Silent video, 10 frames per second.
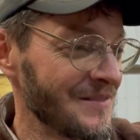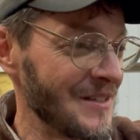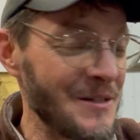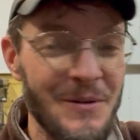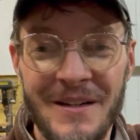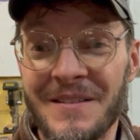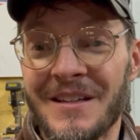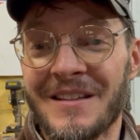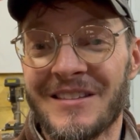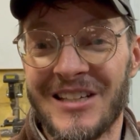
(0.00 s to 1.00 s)
Anyway,
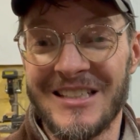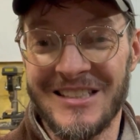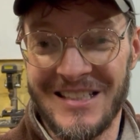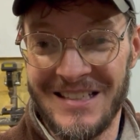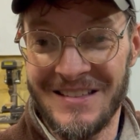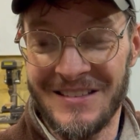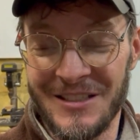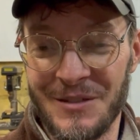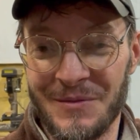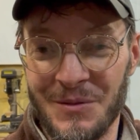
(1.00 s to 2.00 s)
thanks again. Thank
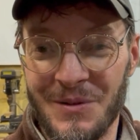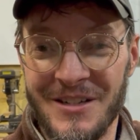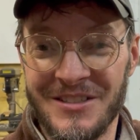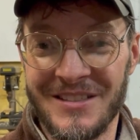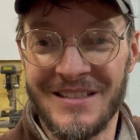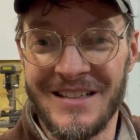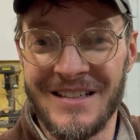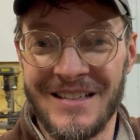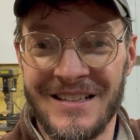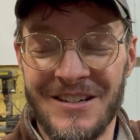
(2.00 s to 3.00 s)
you for watching,
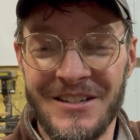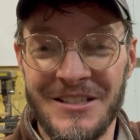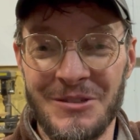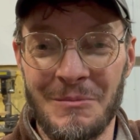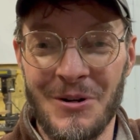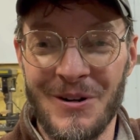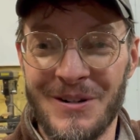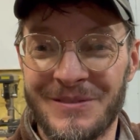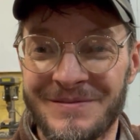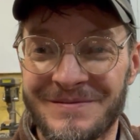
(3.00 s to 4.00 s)
and I'll catch you tomorrow.